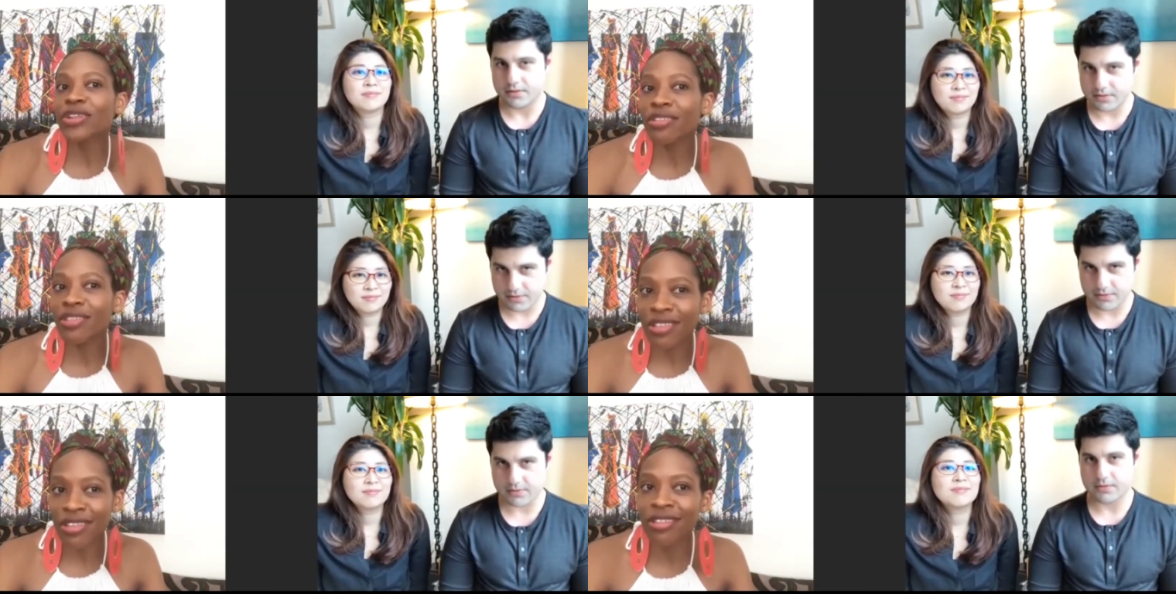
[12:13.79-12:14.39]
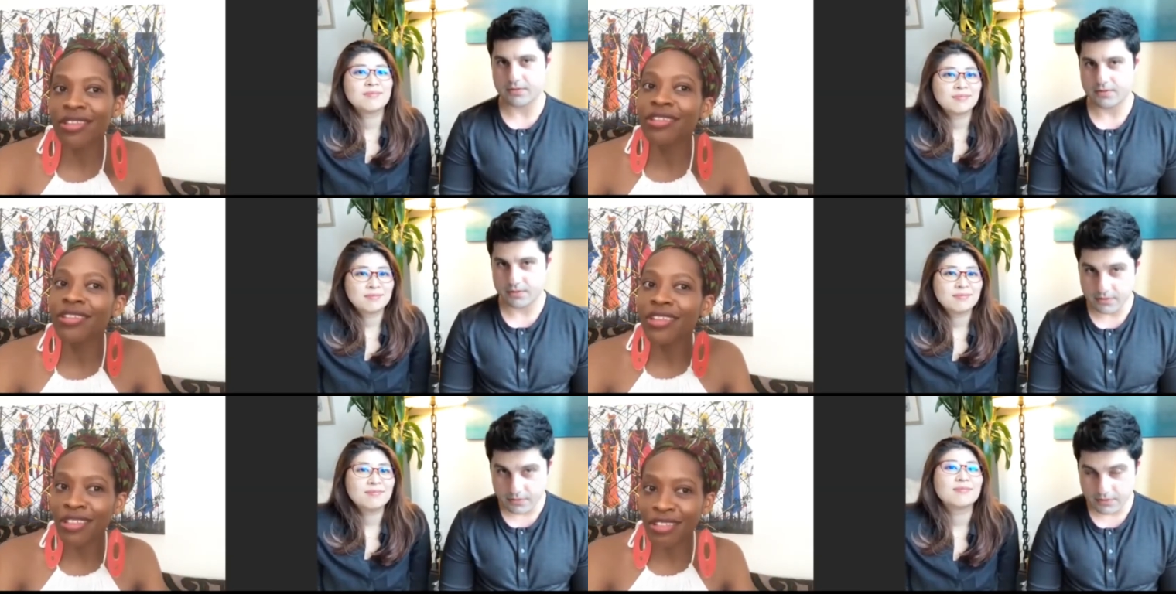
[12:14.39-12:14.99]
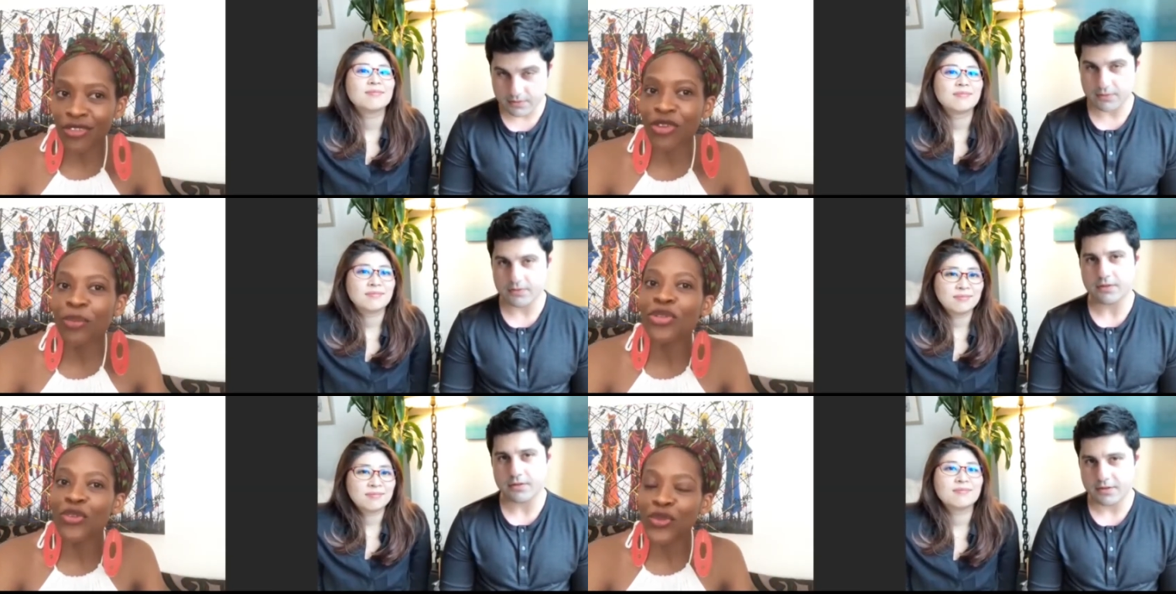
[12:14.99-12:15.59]
Speaker 1: in, in, in, in different
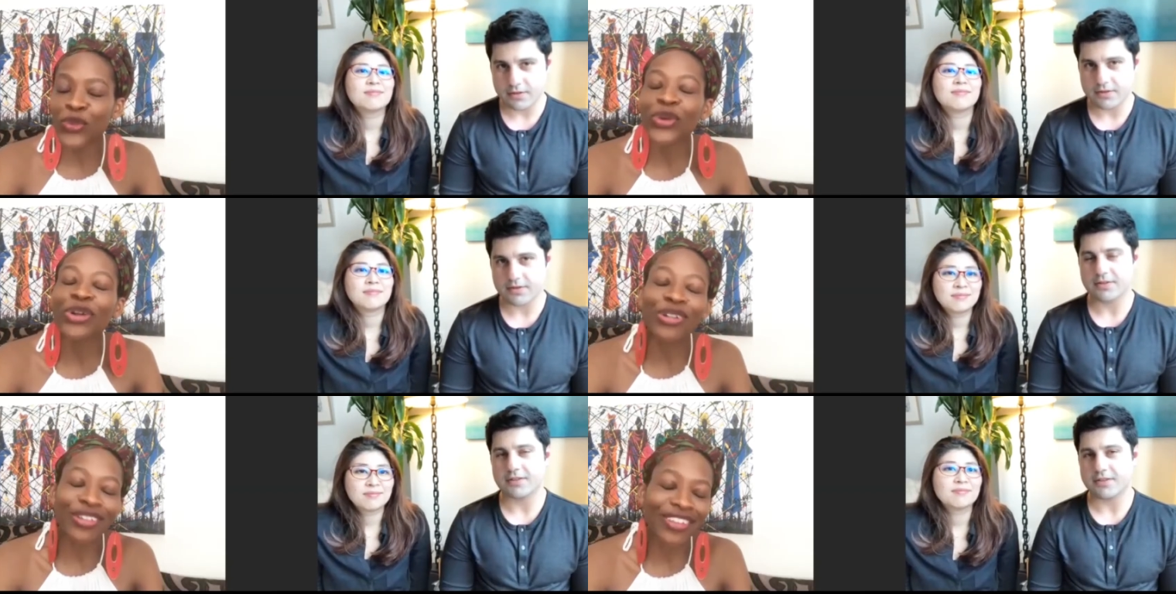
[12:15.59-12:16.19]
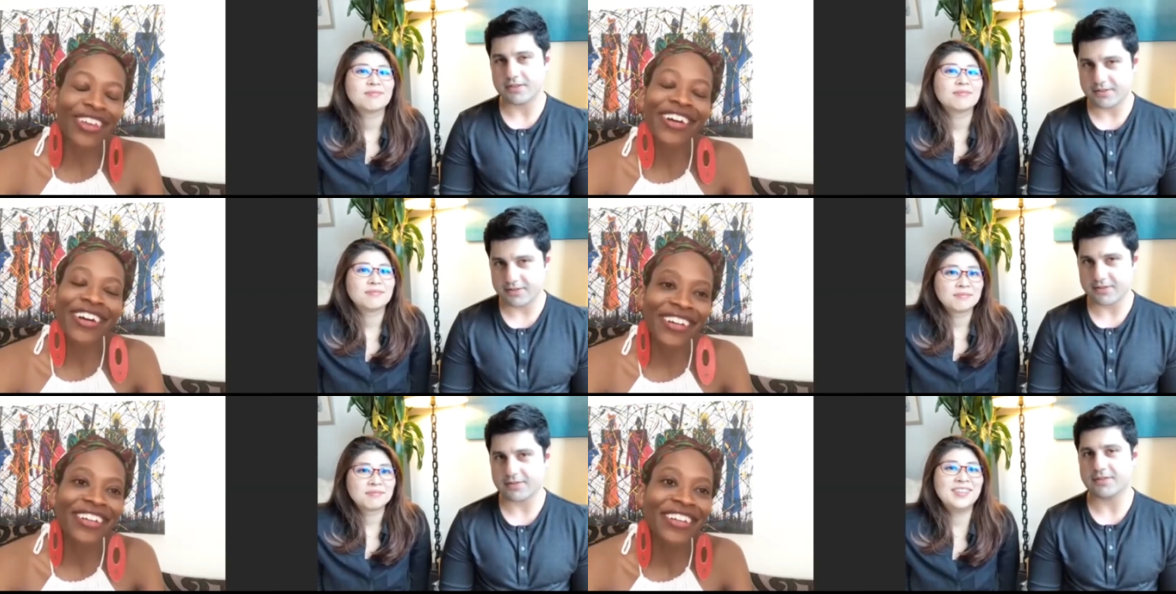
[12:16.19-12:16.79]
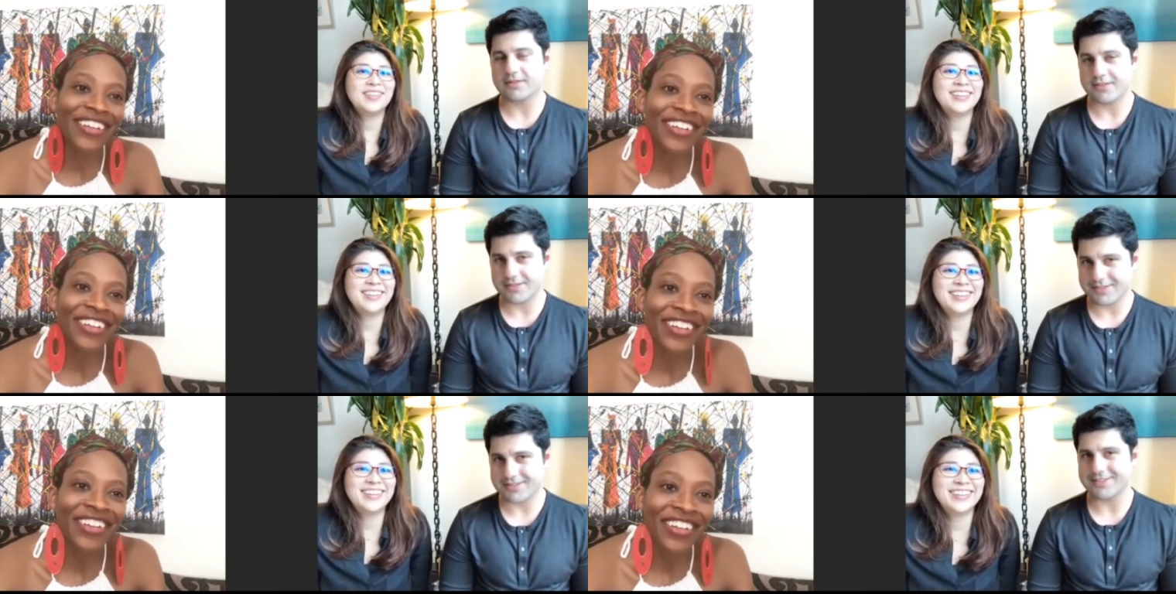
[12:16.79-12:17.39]
parts of the world. Yeah.
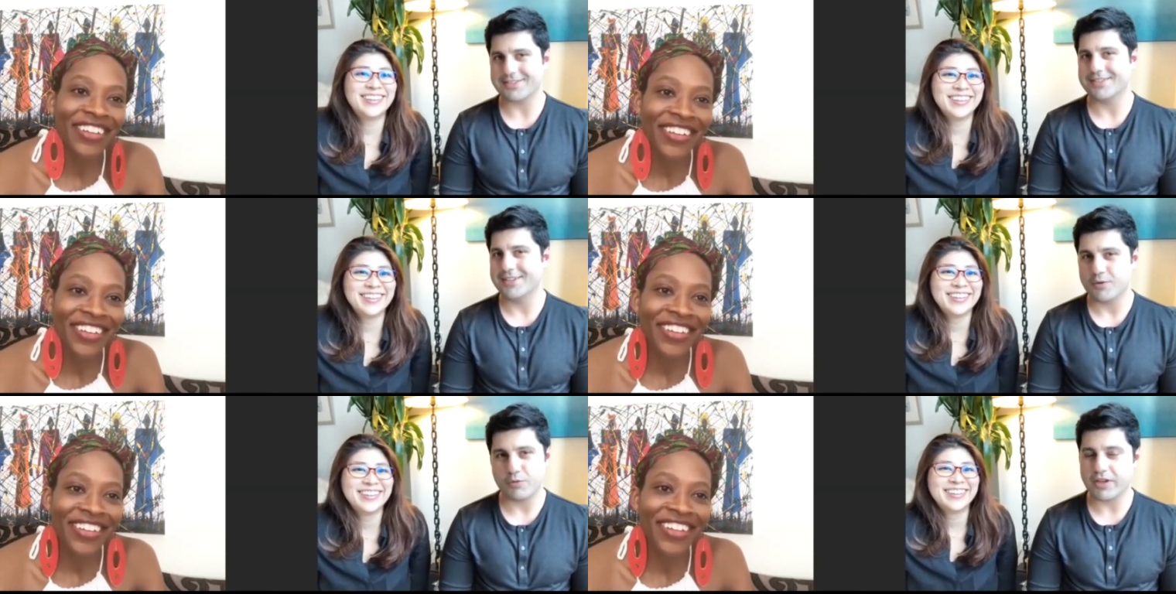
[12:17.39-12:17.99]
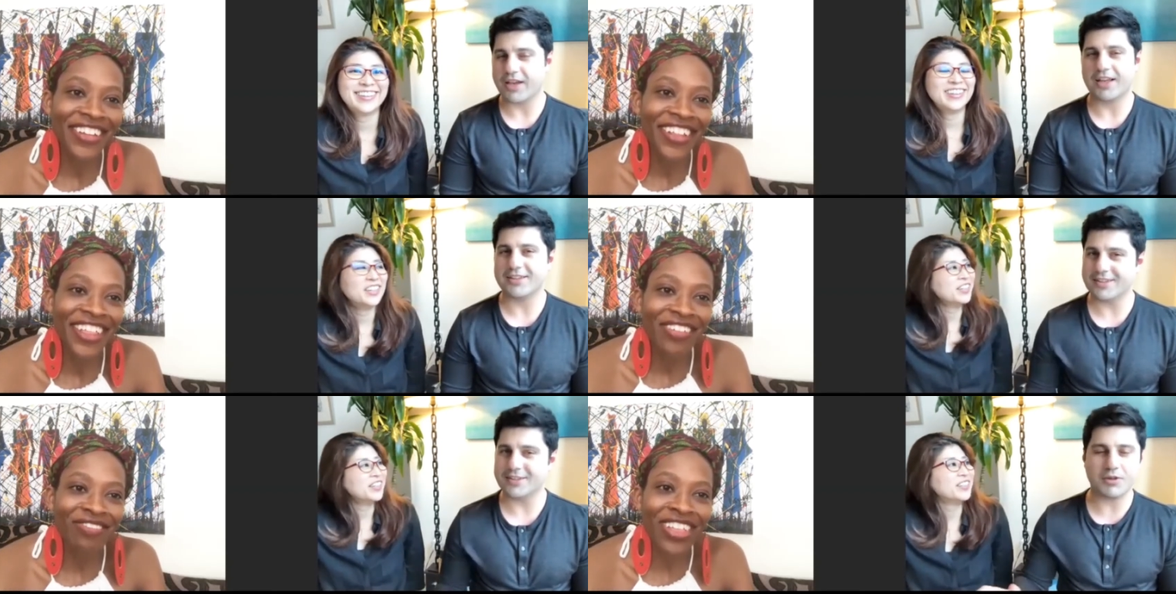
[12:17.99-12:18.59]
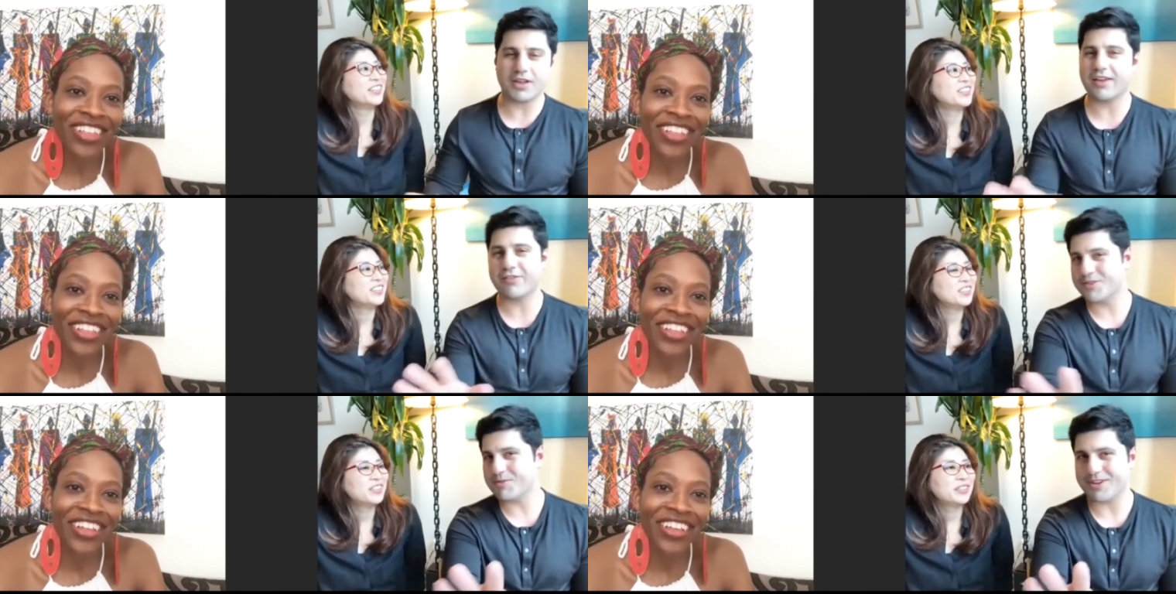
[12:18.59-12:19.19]
Speaker 2: Yeah. We had
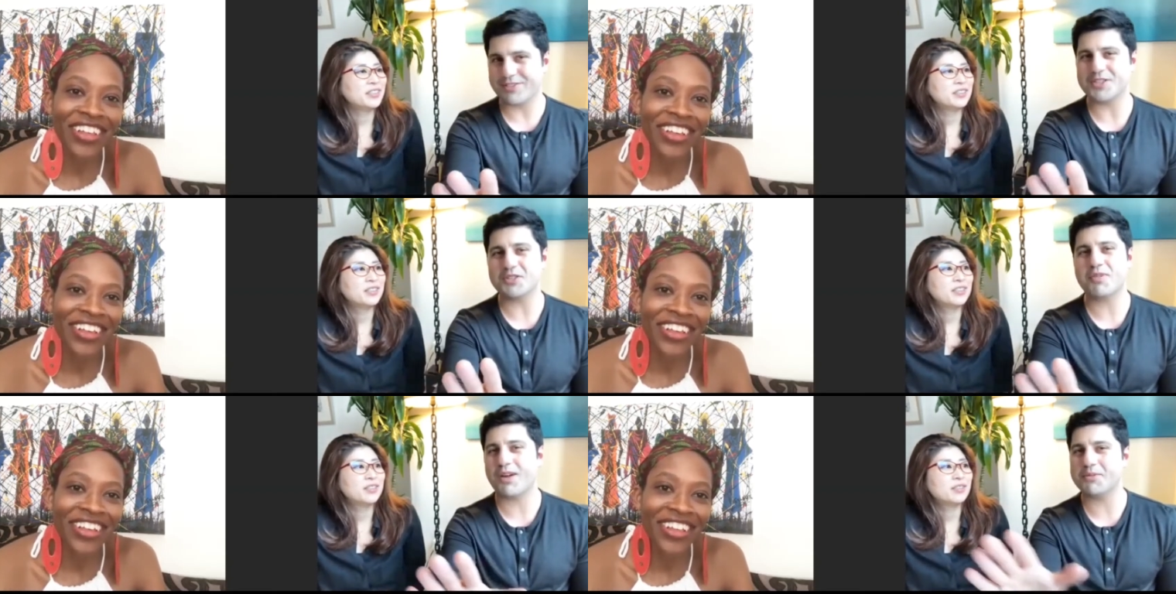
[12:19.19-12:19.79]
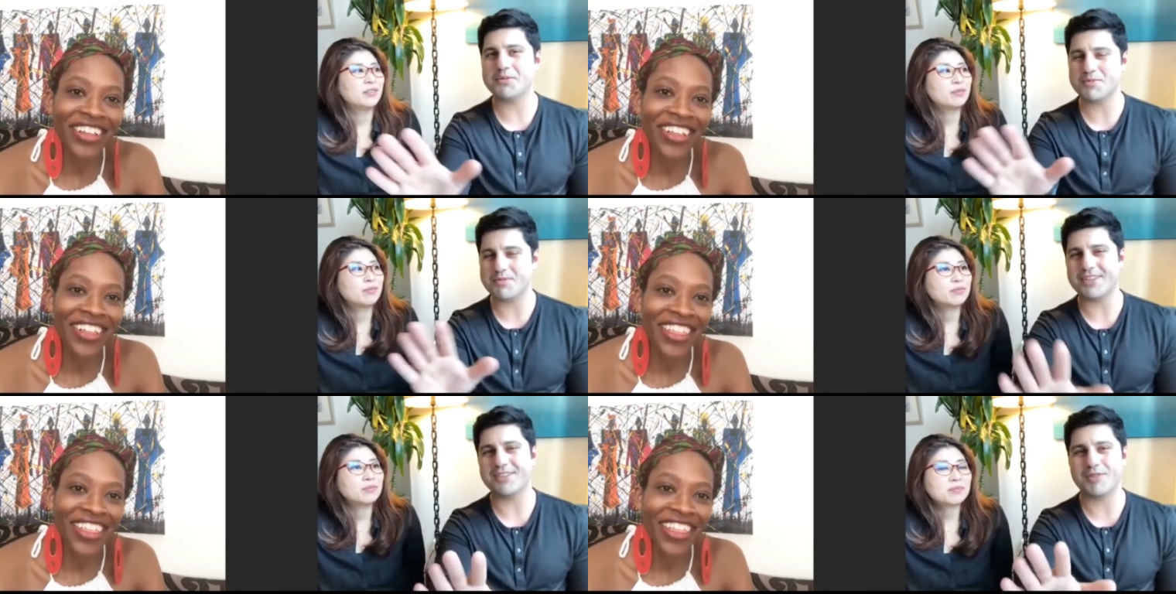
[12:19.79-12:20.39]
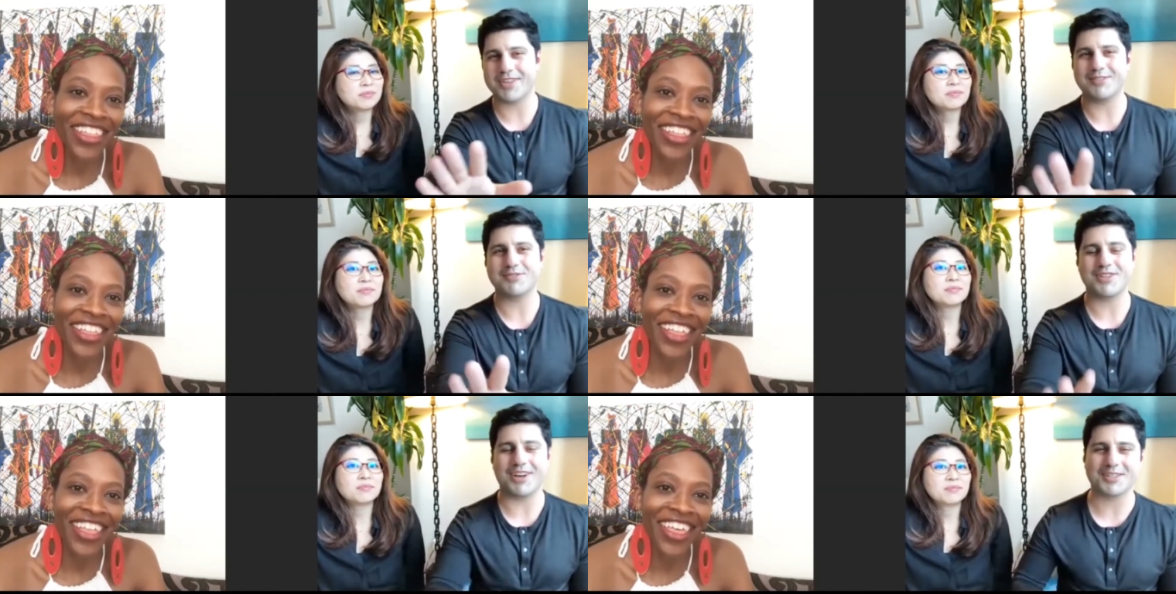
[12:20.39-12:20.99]
every one of these problems we, we
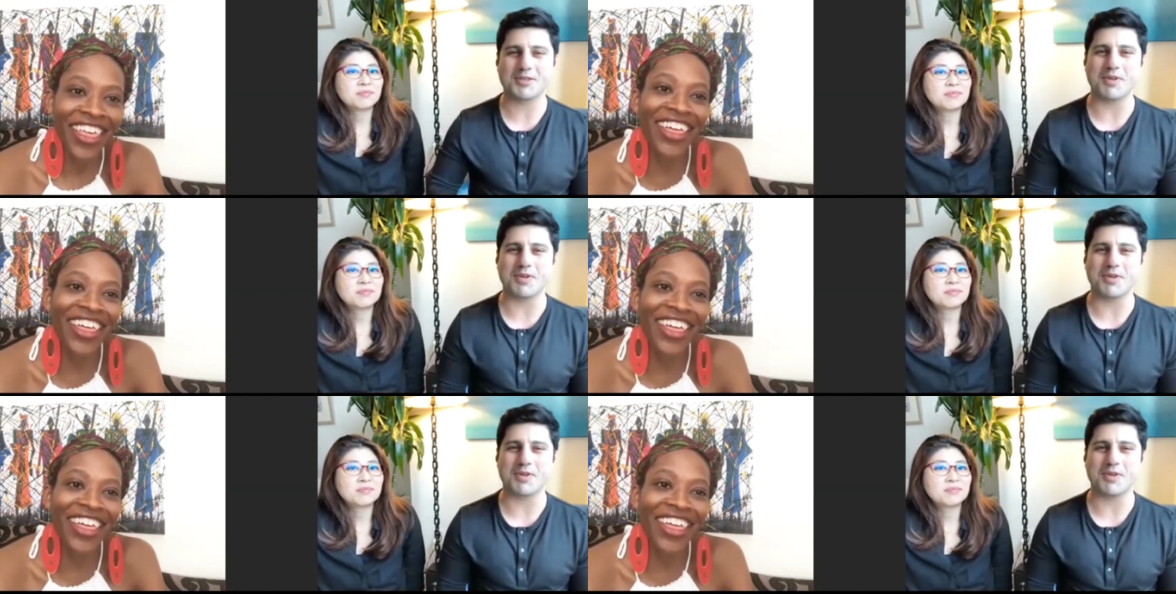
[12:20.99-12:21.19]
have talked